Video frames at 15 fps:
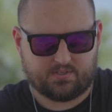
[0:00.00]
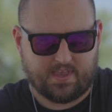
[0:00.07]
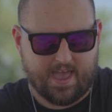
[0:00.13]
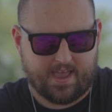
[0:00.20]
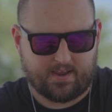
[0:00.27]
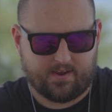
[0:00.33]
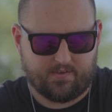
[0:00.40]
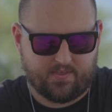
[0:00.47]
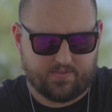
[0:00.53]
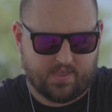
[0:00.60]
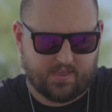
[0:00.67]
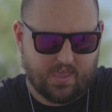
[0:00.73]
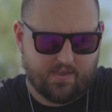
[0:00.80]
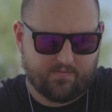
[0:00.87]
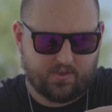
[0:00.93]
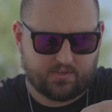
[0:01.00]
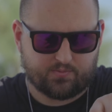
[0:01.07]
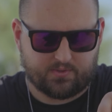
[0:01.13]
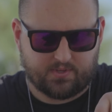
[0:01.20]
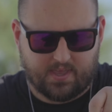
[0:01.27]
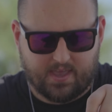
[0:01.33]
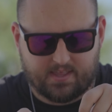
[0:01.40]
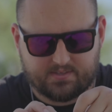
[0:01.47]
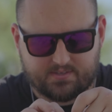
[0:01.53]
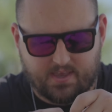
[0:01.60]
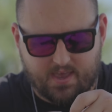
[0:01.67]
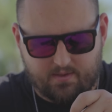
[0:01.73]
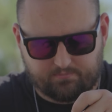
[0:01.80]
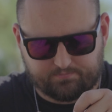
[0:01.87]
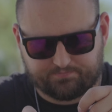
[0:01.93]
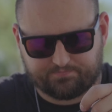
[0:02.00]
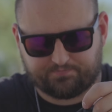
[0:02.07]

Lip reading: sack here that they gave us with the headset.